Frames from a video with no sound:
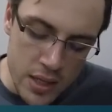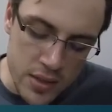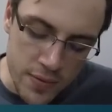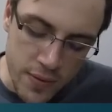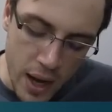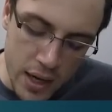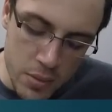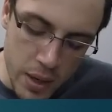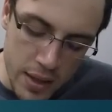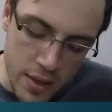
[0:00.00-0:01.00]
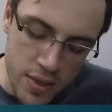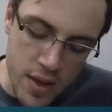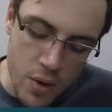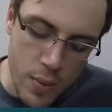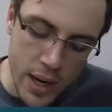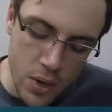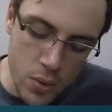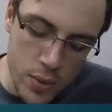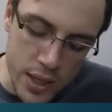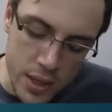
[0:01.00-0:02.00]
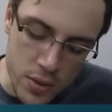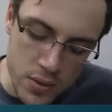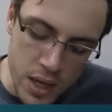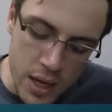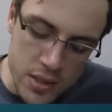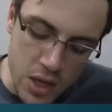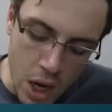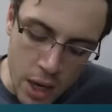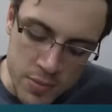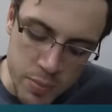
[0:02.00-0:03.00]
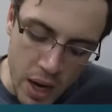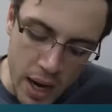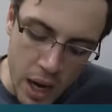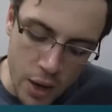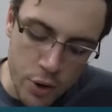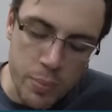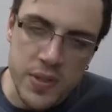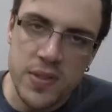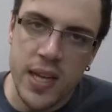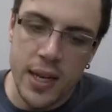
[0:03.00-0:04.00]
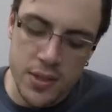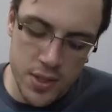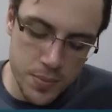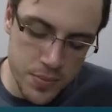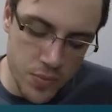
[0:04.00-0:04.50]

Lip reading: divided by the theoretical yield times by 100%.